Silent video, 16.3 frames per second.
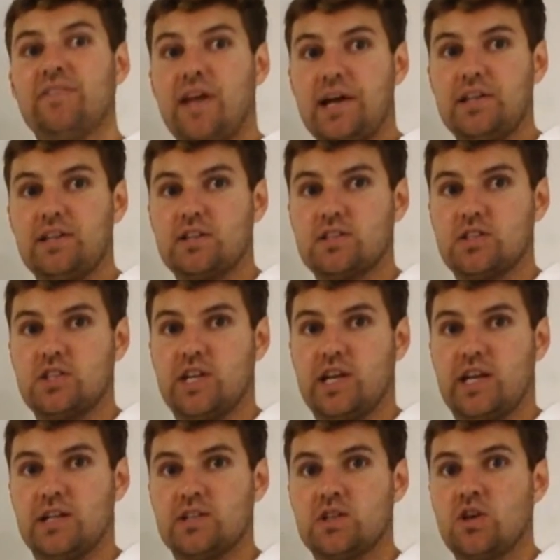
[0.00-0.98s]
That doesn't
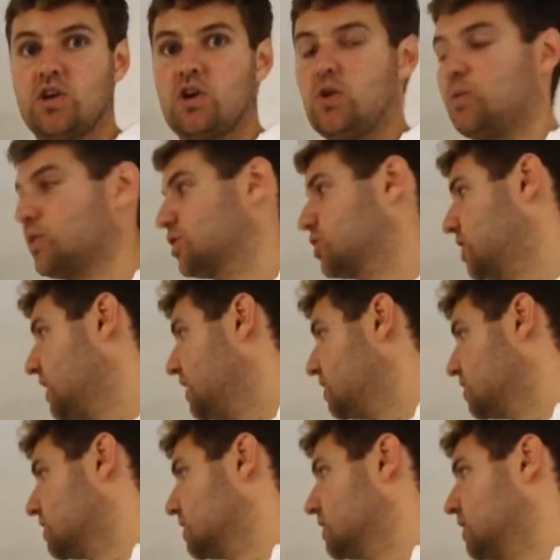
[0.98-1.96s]
change. What
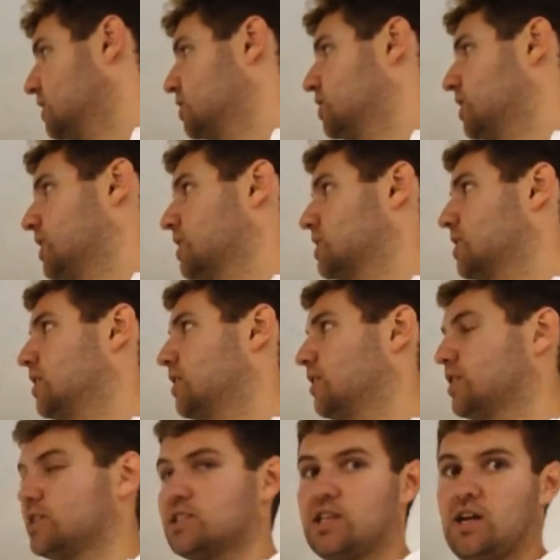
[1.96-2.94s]
changes is just
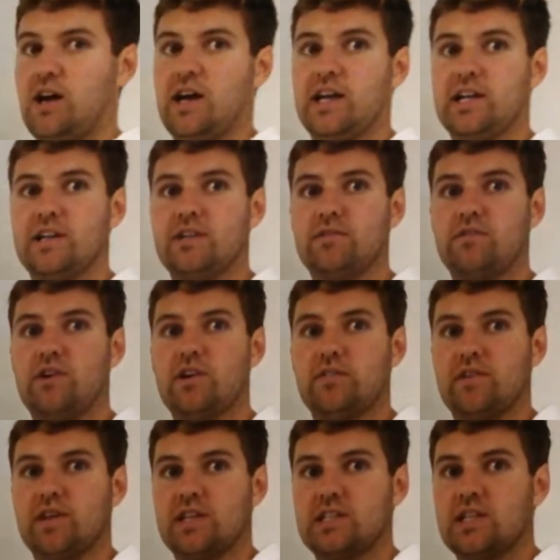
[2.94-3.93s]
the sign in front
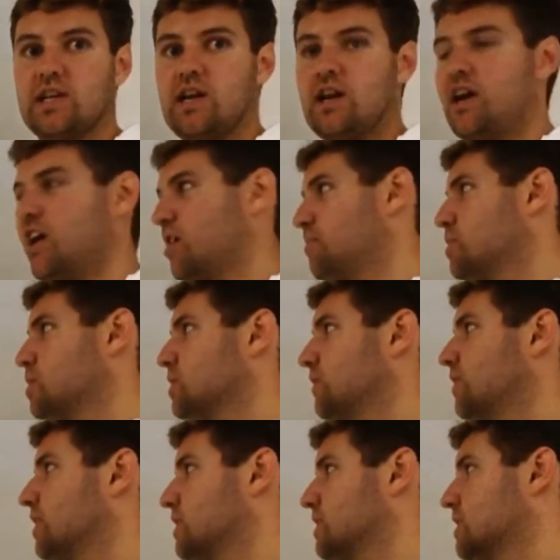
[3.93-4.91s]
of it. And most
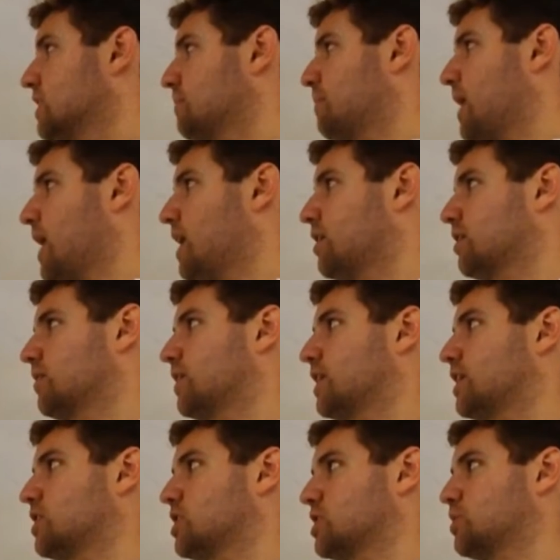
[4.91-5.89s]
of you can see a pattern
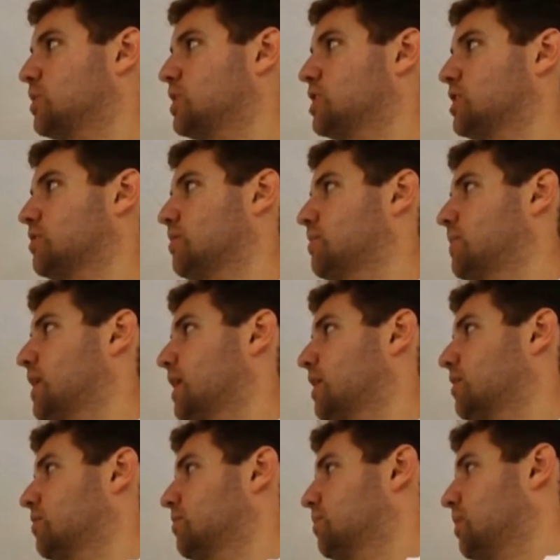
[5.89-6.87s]
that it just switches from
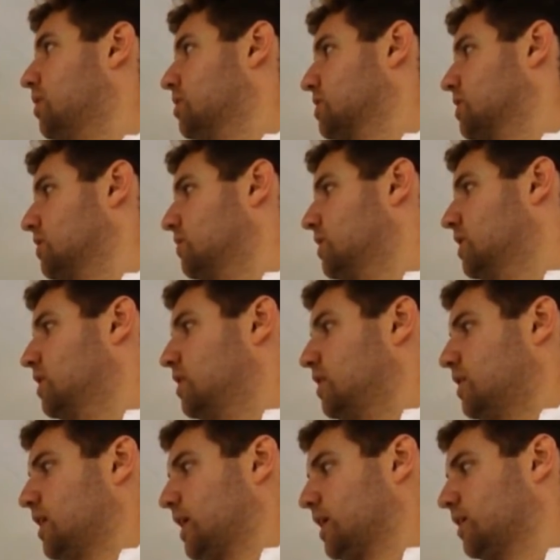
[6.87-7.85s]
negative, positive,
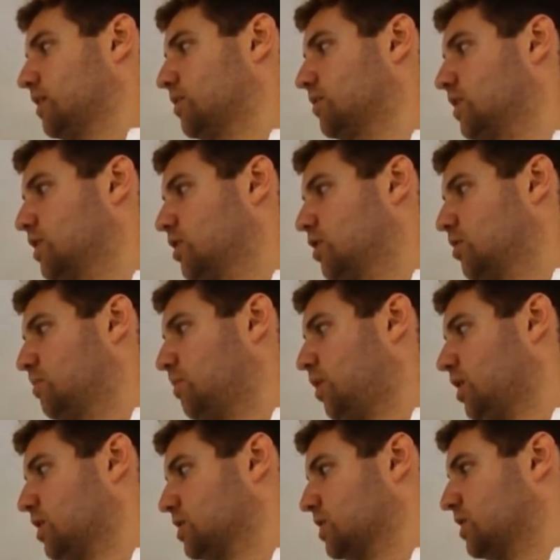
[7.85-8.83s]
negative,
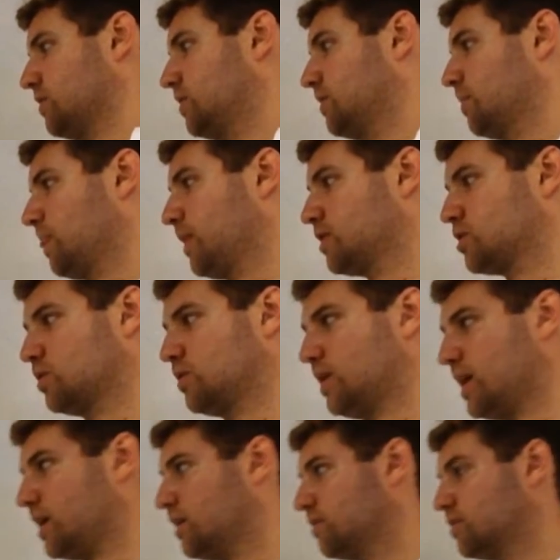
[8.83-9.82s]
positive. So
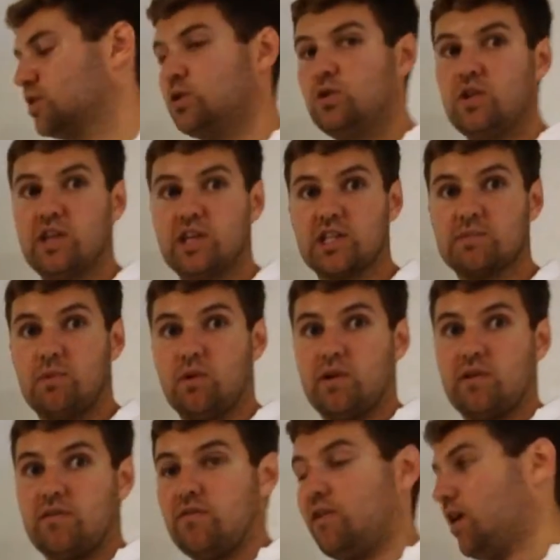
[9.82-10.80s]
-2 to the
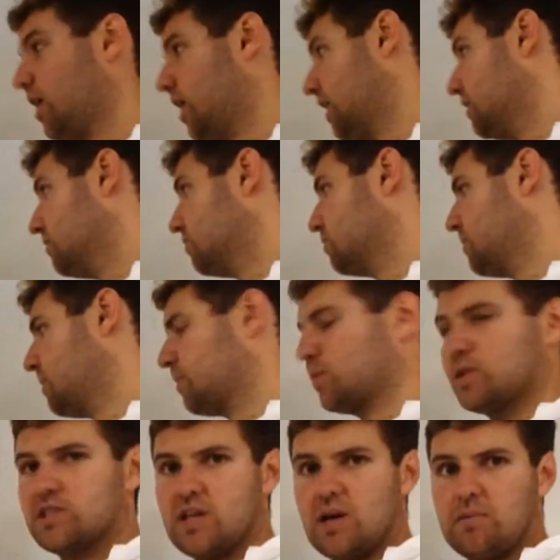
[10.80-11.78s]
exponent 5,
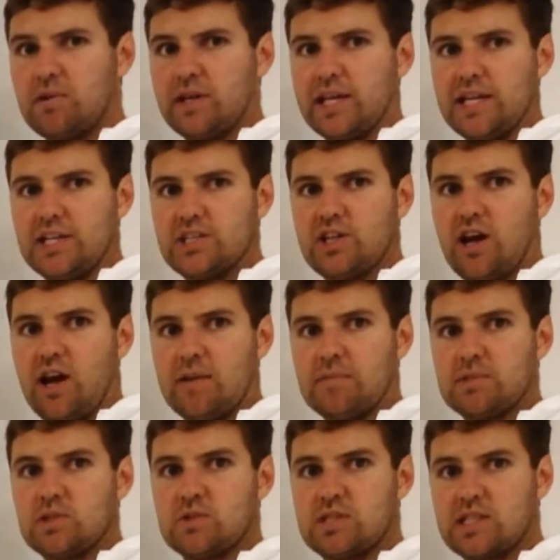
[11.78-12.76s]
remember we're doubling each
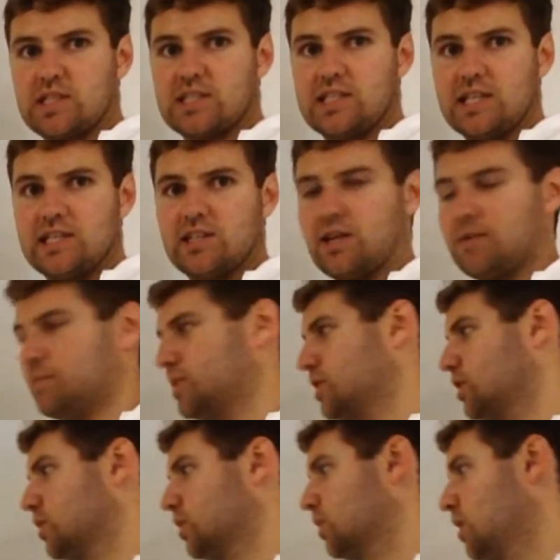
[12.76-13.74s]
time, so 16 times
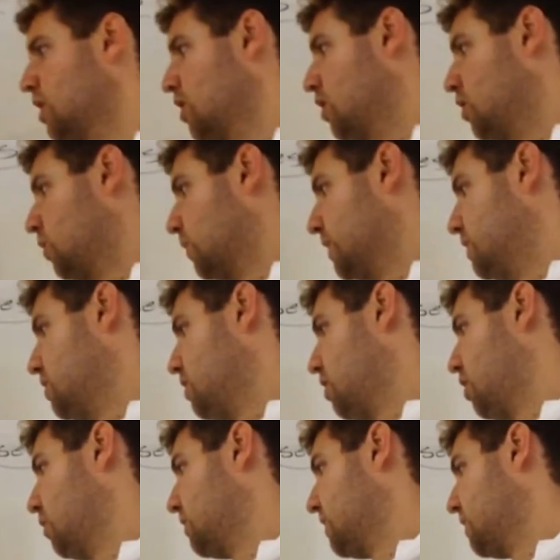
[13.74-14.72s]
2, we
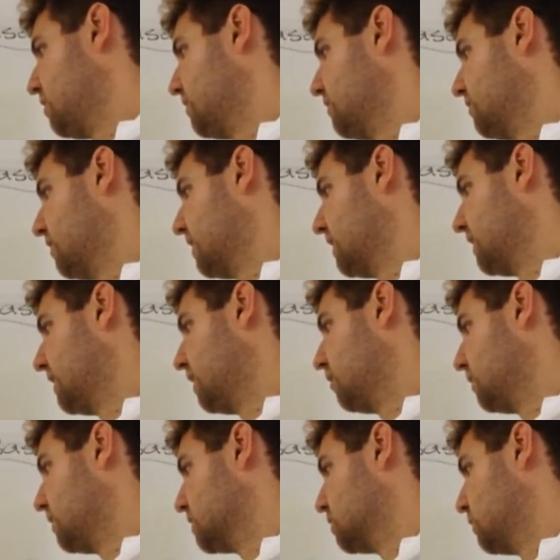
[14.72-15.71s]
know, without even writing it
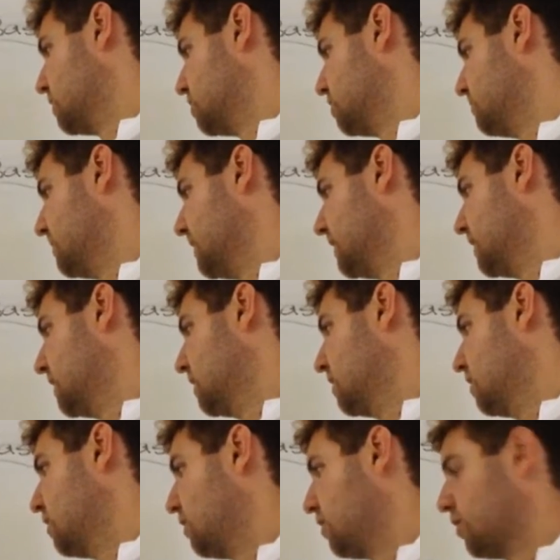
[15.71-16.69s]
out, is going to be
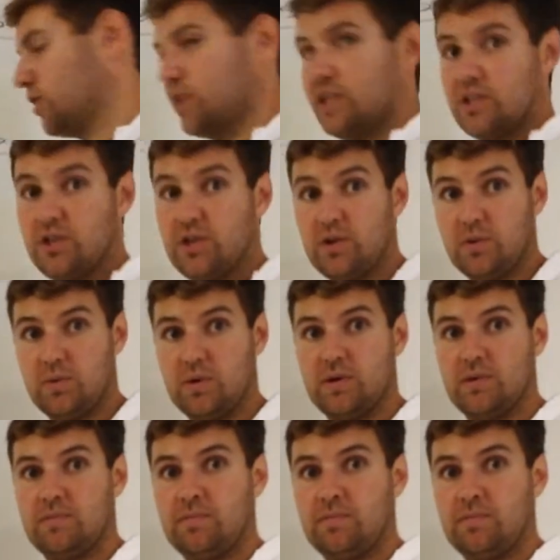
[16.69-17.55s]
32.